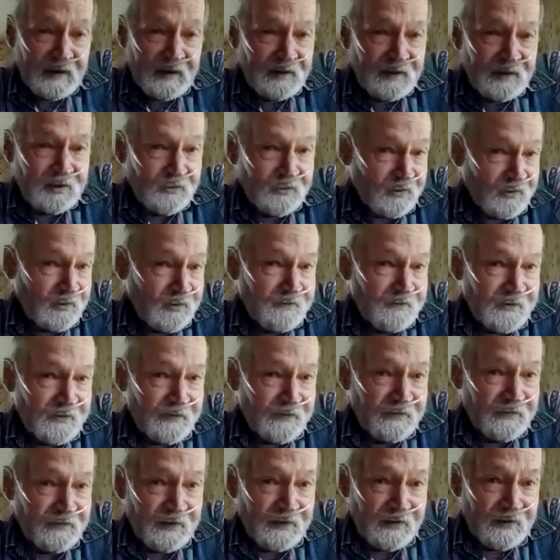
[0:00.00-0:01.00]

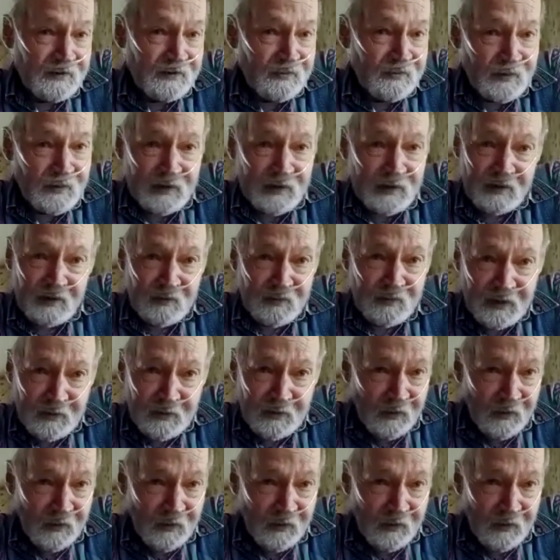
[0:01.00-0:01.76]
250 or 300 people.